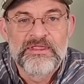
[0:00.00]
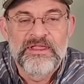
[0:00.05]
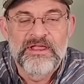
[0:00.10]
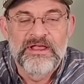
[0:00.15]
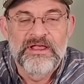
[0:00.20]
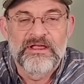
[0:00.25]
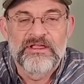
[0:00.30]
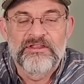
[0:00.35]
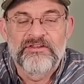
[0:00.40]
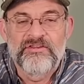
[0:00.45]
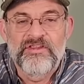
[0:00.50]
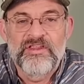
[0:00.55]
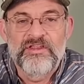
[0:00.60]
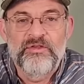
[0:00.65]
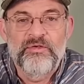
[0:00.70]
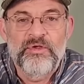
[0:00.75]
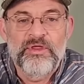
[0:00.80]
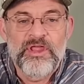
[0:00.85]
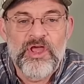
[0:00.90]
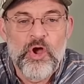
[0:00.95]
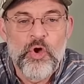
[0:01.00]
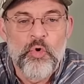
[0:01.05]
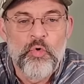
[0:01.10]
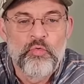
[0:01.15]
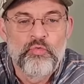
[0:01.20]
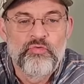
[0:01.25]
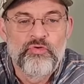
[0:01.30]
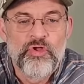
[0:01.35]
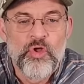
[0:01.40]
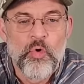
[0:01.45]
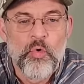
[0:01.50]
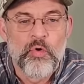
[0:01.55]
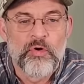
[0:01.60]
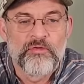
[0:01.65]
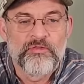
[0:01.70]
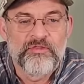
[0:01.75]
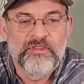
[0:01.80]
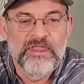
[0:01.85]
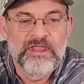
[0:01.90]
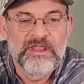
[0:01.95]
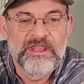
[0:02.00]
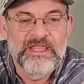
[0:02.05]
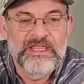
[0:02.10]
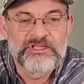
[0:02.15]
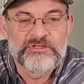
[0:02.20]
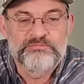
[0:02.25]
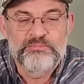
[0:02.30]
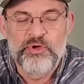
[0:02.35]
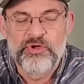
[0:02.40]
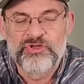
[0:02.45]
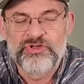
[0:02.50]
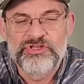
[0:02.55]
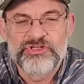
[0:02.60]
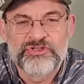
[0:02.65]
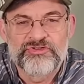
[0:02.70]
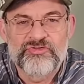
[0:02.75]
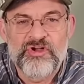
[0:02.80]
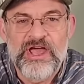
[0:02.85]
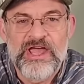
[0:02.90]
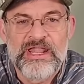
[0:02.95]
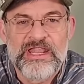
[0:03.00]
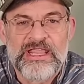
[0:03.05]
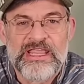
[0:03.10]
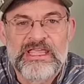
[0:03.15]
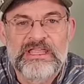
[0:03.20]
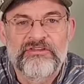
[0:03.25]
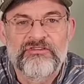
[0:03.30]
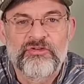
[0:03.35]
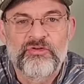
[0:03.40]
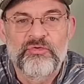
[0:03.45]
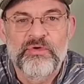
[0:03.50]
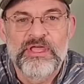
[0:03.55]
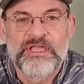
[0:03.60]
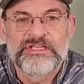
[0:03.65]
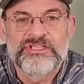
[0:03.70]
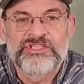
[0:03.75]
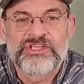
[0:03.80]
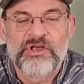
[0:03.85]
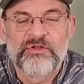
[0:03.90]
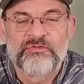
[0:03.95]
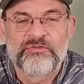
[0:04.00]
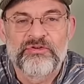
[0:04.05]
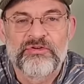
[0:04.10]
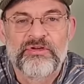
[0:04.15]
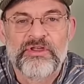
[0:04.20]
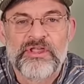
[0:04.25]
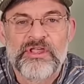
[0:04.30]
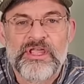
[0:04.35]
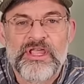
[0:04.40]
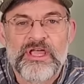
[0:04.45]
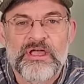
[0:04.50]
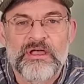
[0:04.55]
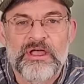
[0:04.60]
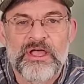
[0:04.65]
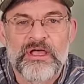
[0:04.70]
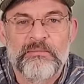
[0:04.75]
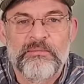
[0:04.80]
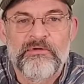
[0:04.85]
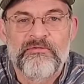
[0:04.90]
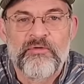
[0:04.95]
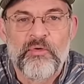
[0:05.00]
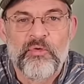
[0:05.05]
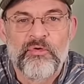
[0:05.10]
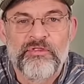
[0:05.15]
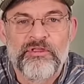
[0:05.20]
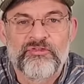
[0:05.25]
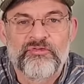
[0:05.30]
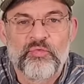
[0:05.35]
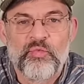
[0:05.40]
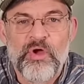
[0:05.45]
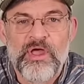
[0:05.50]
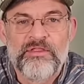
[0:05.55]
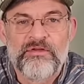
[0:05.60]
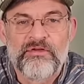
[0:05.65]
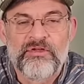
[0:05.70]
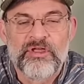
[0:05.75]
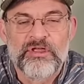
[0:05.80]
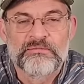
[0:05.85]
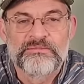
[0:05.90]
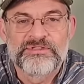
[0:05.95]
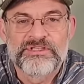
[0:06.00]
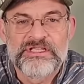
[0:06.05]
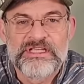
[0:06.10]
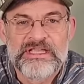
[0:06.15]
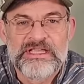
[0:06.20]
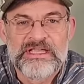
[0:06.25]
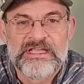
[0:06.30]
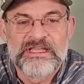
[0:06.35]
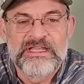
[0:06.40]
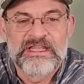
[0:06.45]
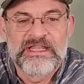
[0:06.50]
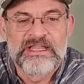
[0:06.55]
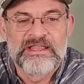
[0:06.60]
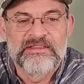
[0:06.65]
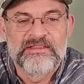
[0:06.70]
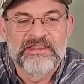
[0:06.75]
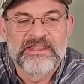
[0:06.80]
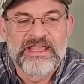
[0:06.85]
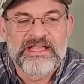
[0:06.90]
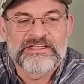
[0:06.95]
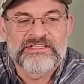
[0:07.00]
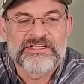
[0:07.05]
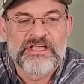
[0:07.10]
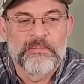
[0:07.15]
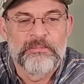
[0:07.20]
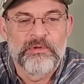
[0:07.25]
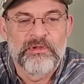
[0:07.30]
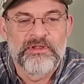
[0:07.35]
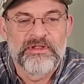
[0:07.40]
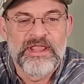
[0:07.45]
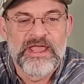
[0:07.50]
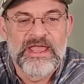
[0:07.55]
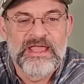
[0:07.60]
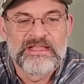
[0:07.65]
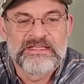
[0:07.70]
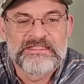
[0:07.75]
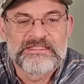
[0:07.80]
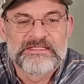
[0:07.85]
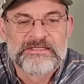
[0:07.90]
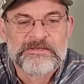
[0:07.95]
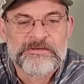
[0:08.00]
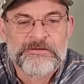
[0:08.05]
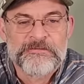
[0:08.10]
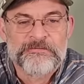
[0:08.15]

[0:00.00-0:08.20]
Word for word: Uh, continuing on north, and he's pushing, trying to get to a shelter uh, before this weather comes in in the next couple of days.